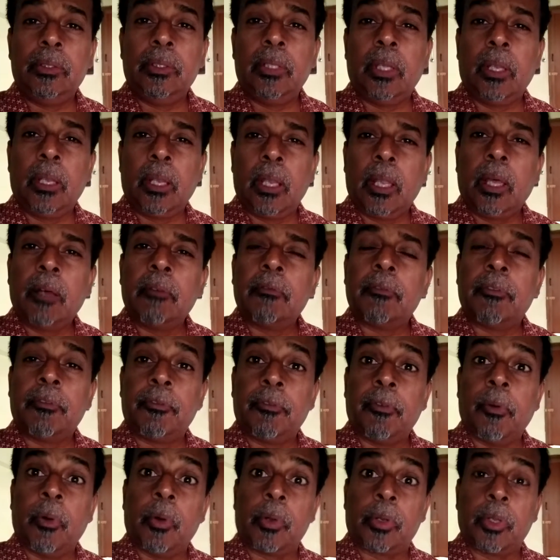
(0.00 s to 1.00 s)
the love
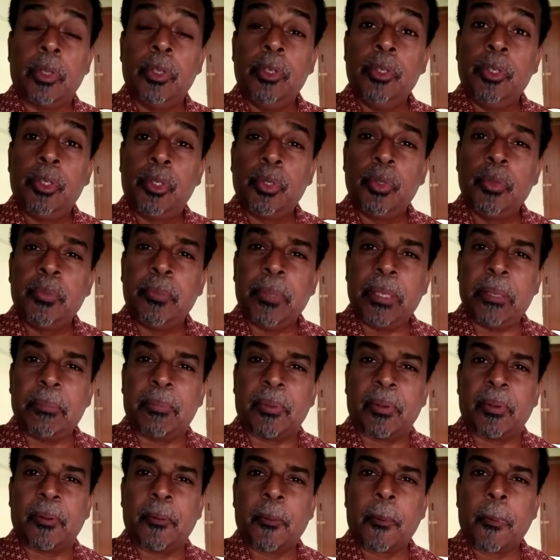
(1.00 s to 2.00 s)
for two
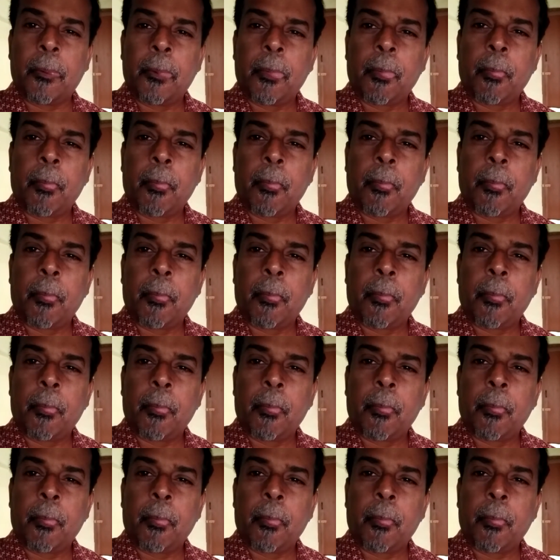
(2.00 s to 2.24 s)
people.